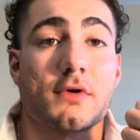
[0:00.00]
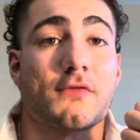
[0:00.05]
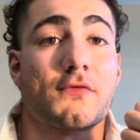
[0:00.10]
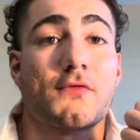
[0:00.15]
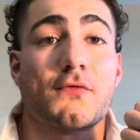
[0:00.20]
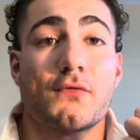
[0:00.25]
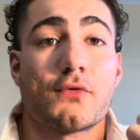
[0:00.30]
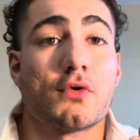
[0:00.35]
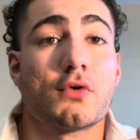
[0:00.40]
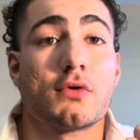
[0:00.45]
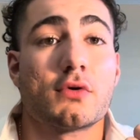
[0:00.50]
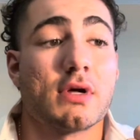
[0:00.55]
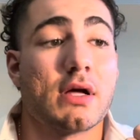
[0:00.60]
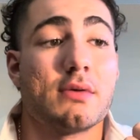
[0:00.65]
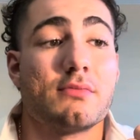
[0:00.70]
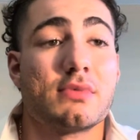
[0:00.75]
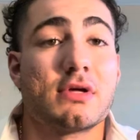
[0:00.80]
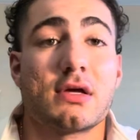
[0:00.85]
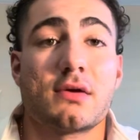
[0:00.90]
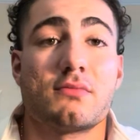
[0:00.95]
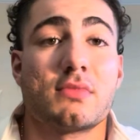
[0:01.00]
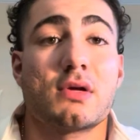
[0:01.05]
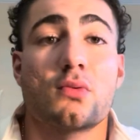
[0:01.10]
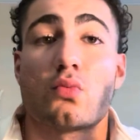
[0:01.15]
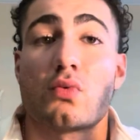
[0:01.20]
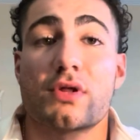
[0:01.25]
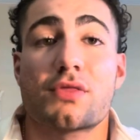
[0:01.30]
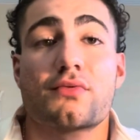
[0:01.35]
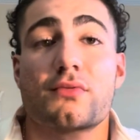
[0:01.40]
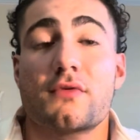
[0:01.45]
a full
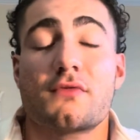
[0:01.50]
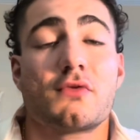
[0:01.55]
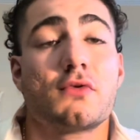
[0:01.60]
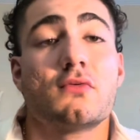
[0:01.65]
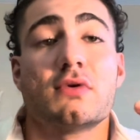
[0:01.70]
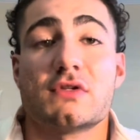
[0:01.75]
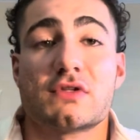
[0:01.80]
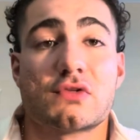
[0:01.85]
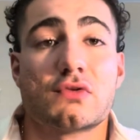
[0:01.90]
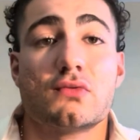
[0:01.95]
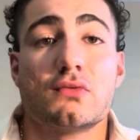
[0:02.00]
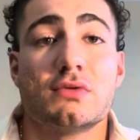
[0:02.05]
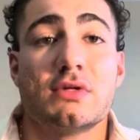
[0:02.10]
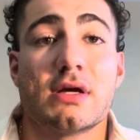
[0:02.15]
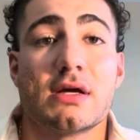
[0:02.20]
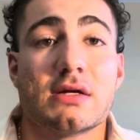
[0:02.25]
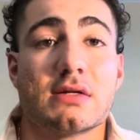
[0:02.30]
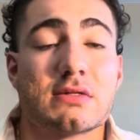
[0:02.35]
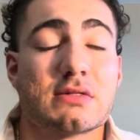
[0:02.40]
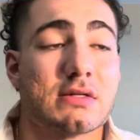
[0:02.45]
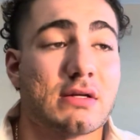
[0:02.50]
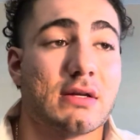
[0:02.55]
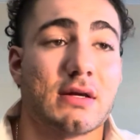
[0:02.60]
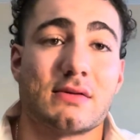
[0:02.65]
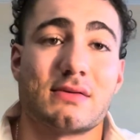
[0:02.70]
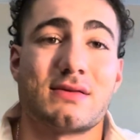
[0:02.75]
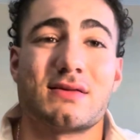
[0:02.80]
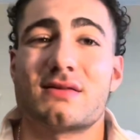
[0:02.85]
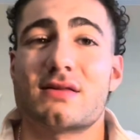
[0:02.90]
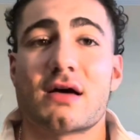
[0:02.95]
NBME with review in two days and I
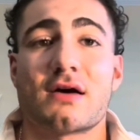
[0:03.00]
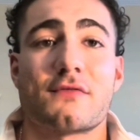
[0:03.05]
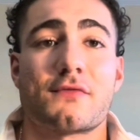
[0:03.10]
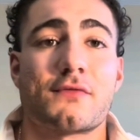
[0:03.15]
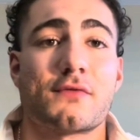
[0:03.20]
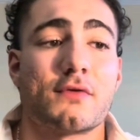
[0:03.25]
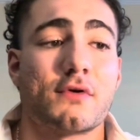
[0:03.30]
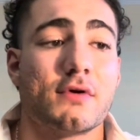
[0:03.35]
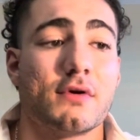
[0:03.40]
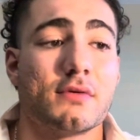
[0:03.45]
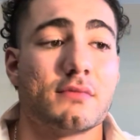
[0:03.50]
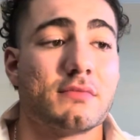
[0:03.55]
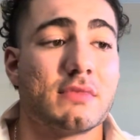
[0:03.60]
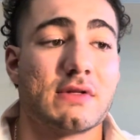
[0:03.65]
did that for